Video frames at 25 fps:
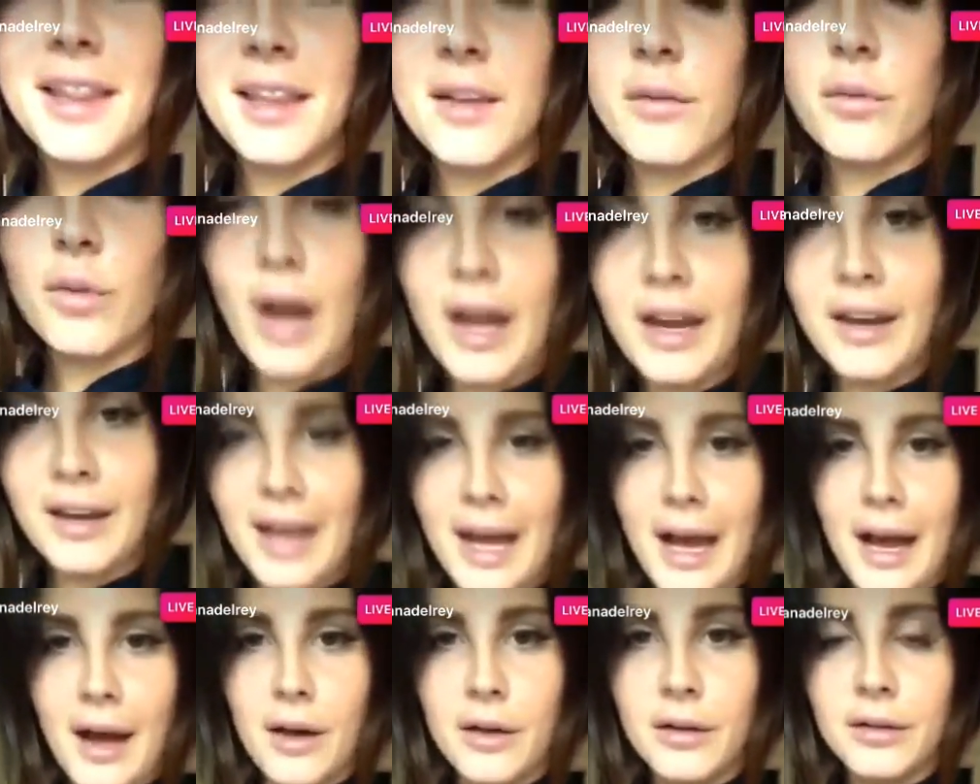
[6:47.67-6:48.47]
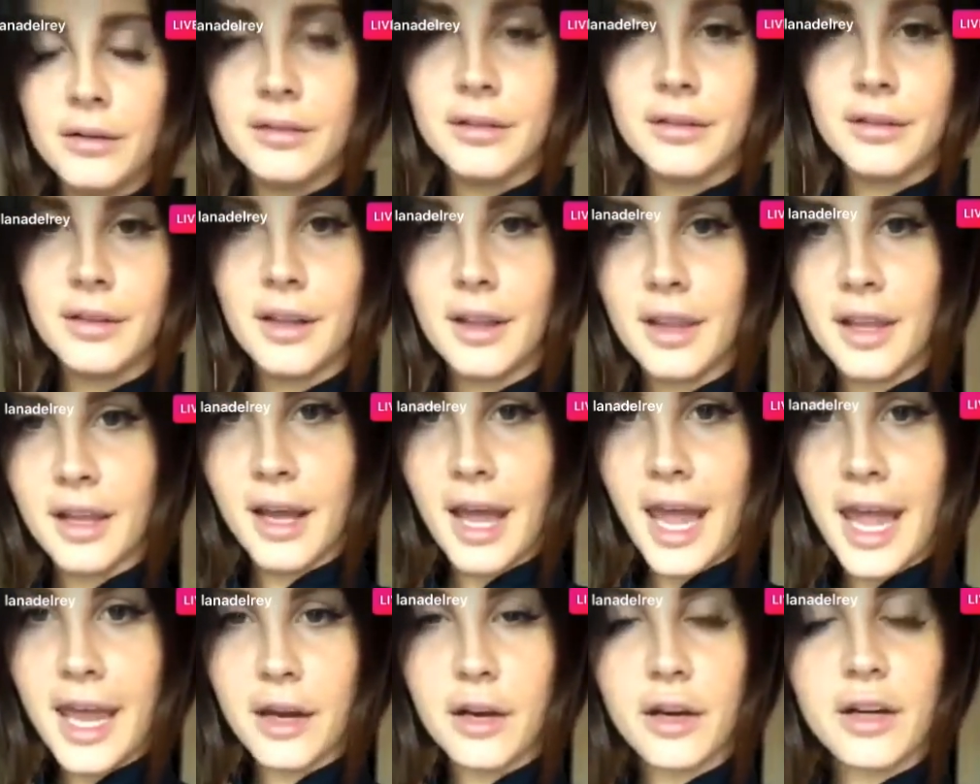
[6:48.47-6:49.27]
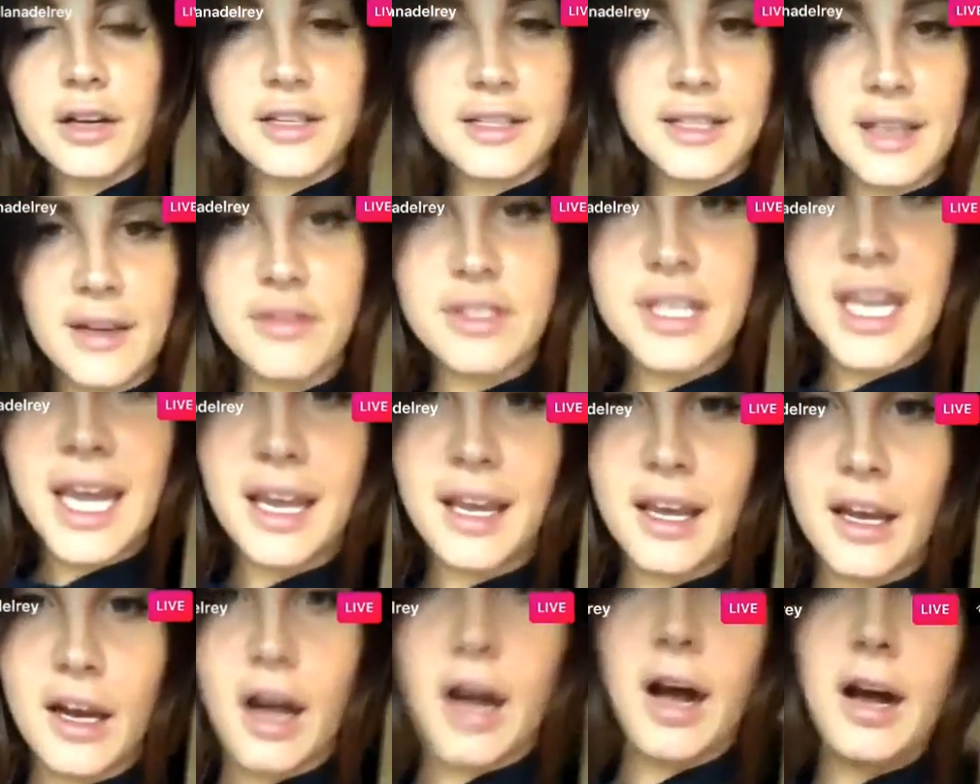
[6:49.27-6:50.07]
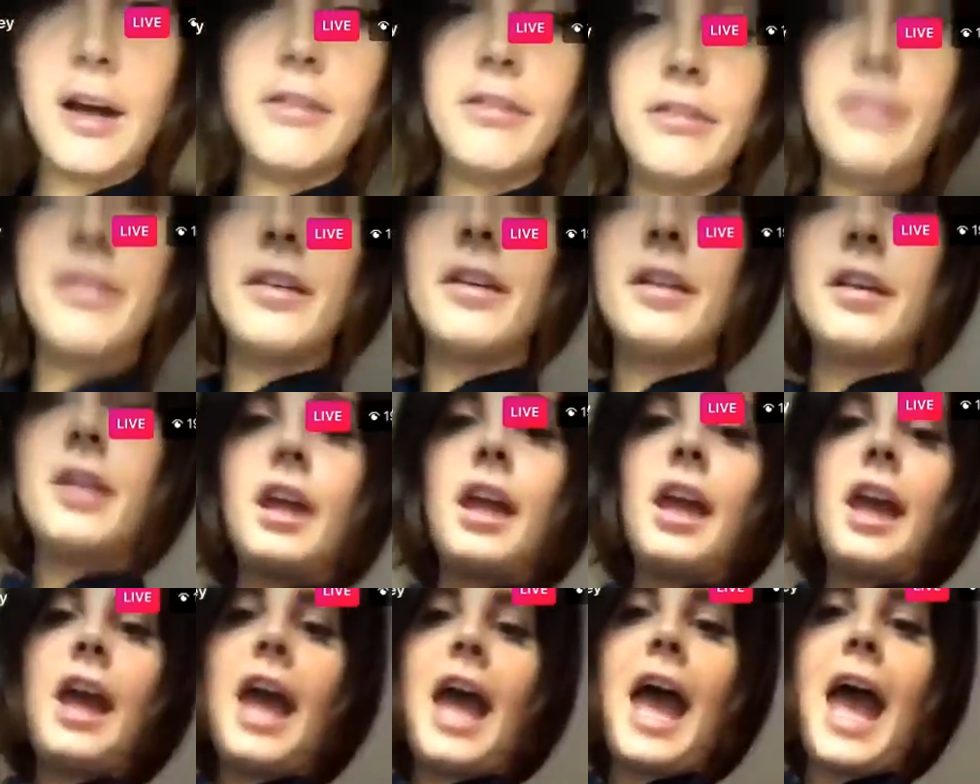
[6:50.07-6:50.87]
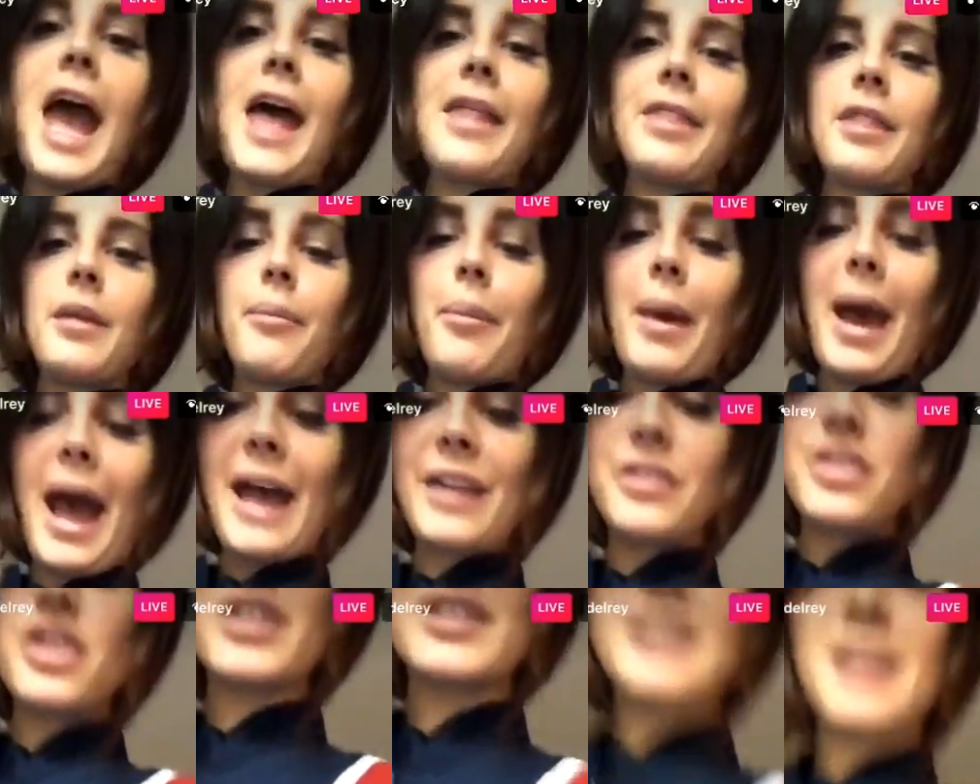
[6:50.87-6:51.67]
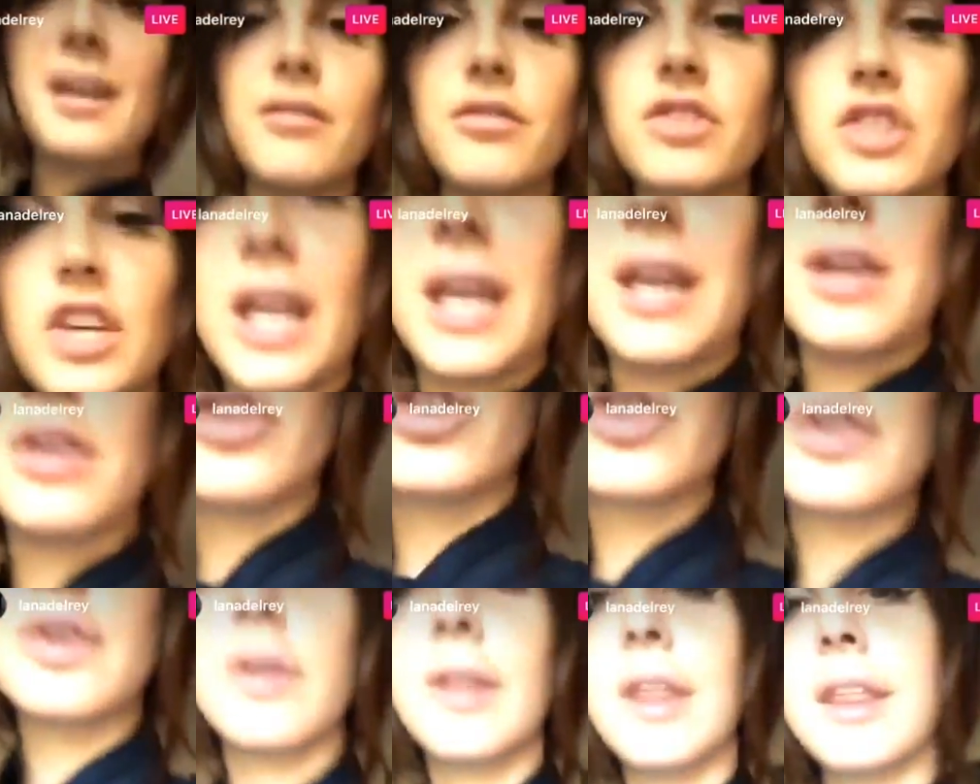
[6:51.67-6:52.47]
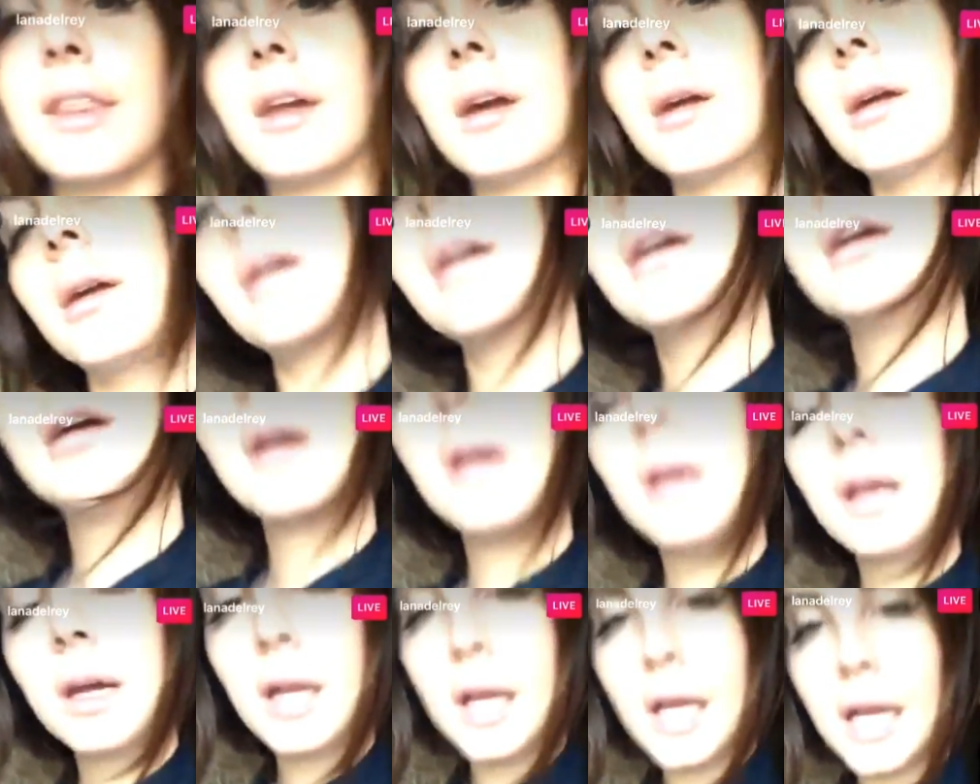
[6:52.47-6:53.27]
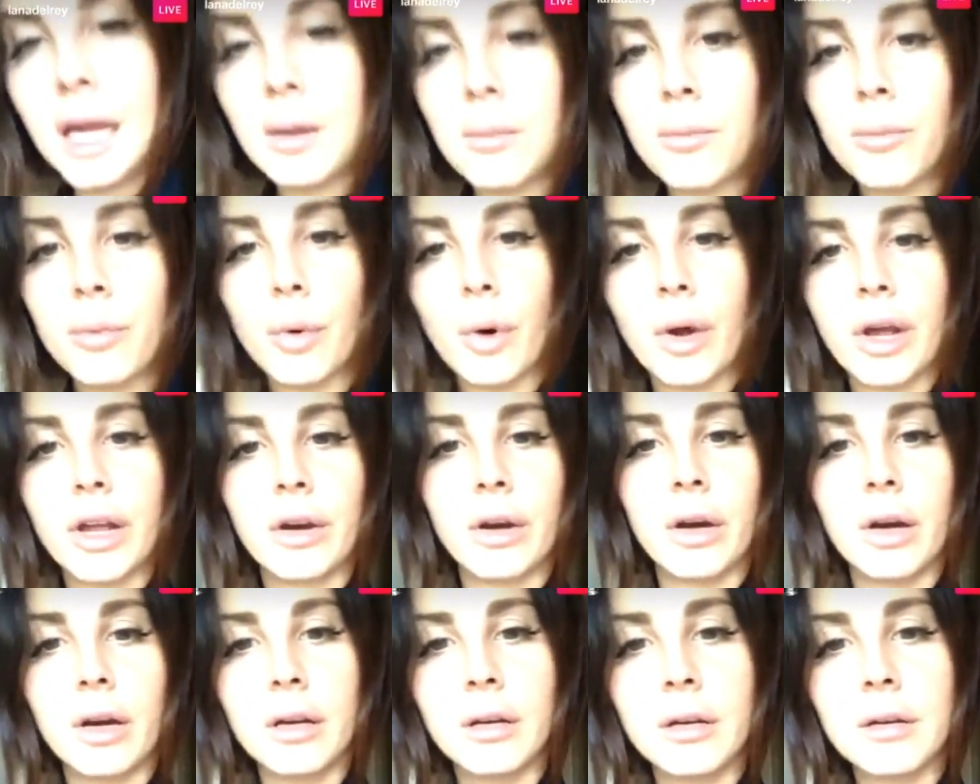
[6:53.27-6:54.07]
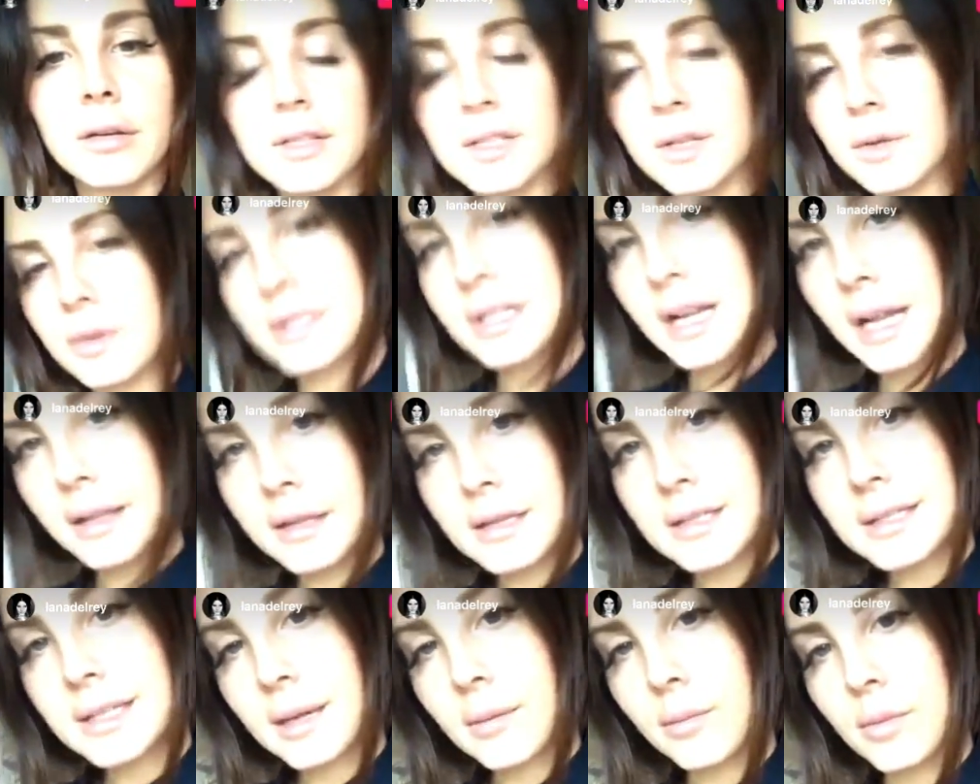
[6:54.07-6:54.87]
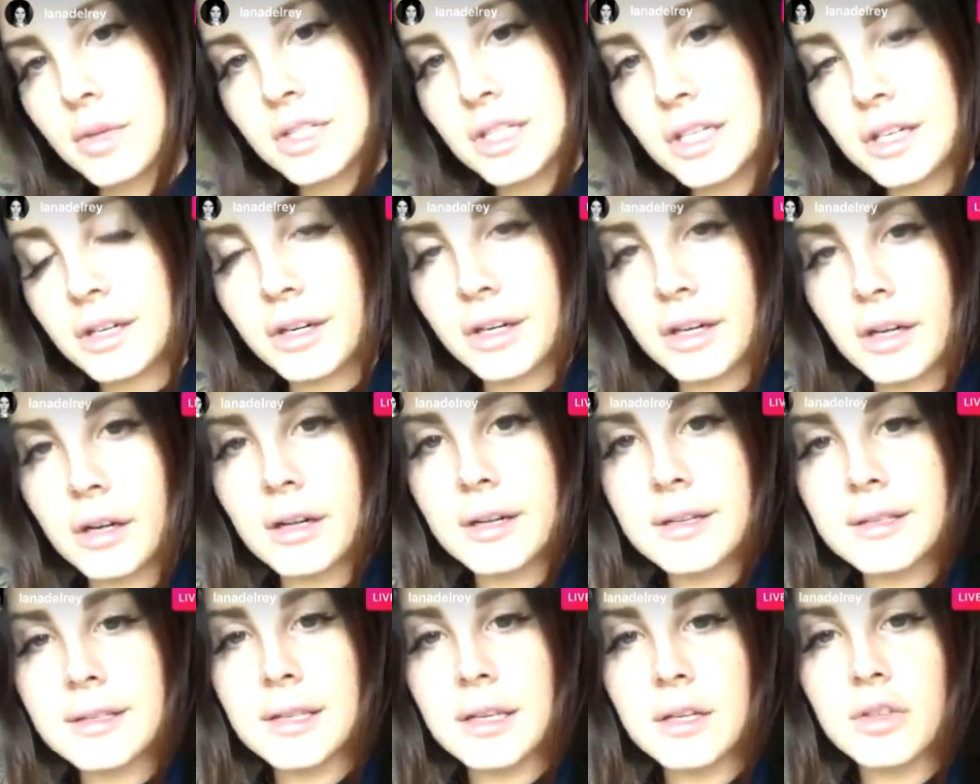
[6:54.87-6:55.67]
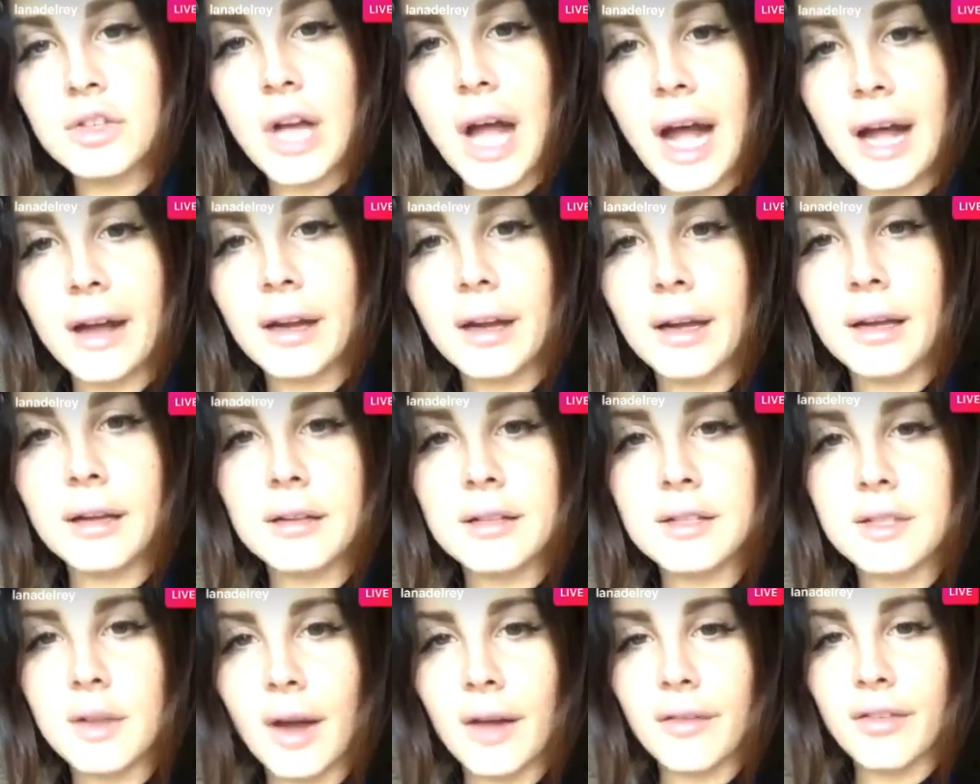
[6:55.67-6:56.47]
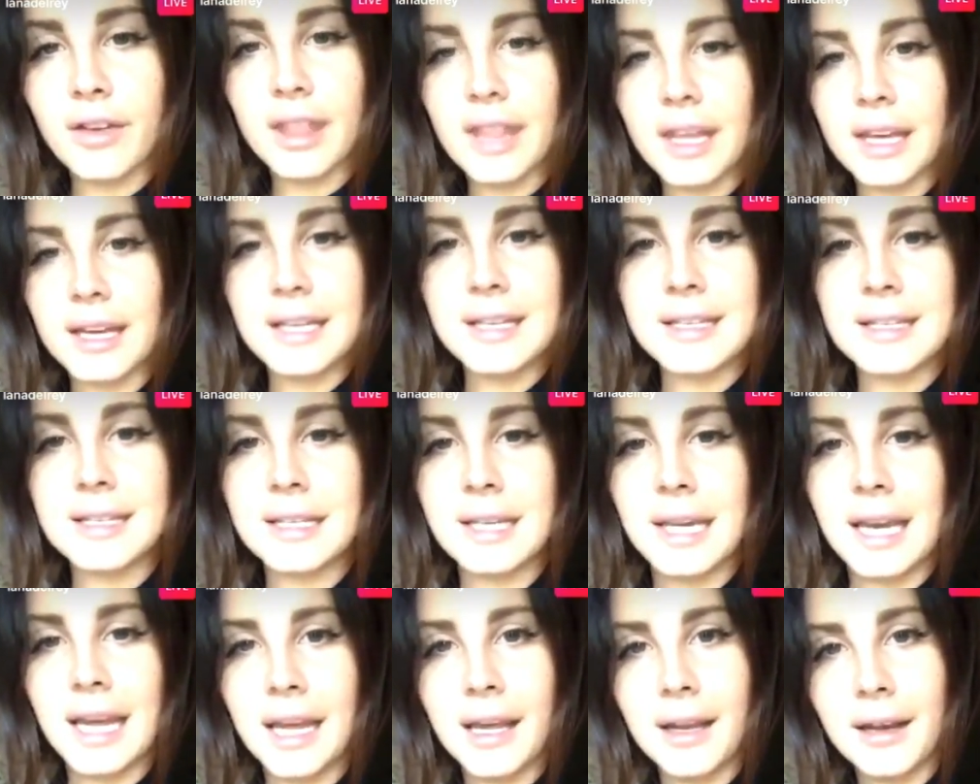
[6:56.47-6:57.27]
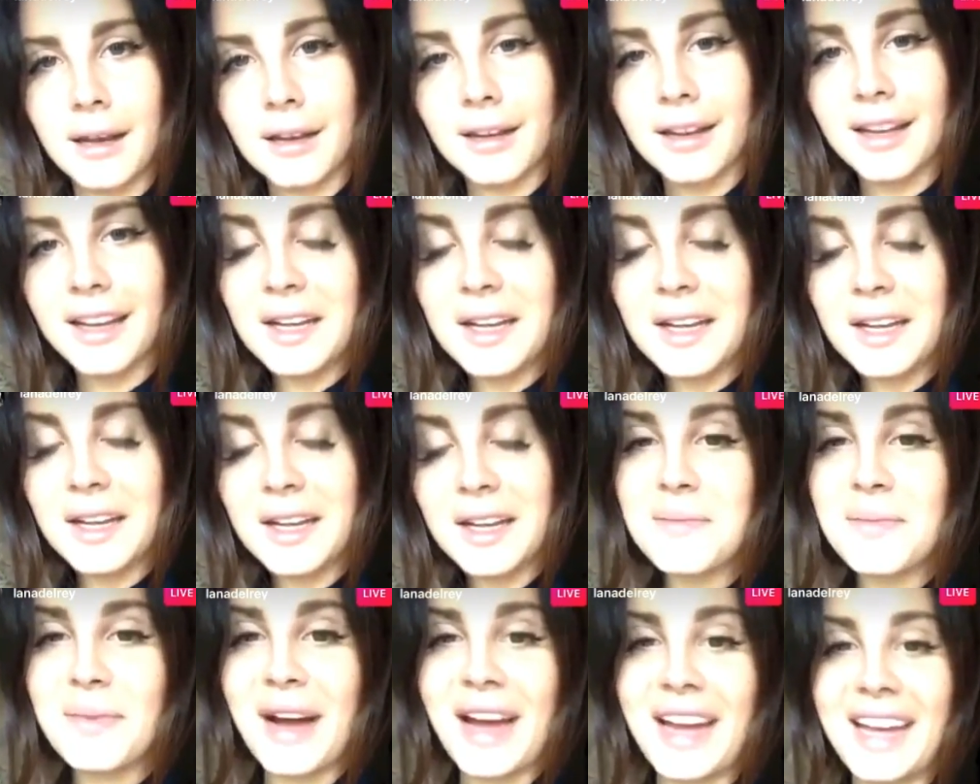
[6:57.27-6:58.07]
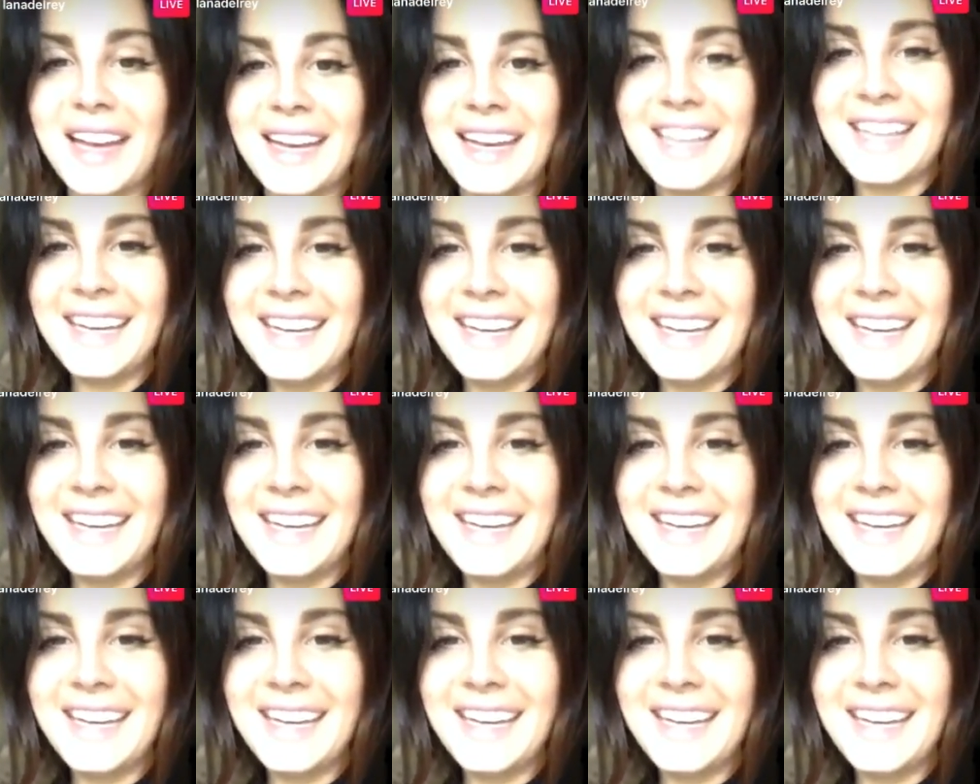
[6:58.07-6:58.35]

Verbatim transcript: right now, the anchors I've taken off and the patches I've changed so that they're embroidered. So it's not the same material as the jacket. So everything is knit. But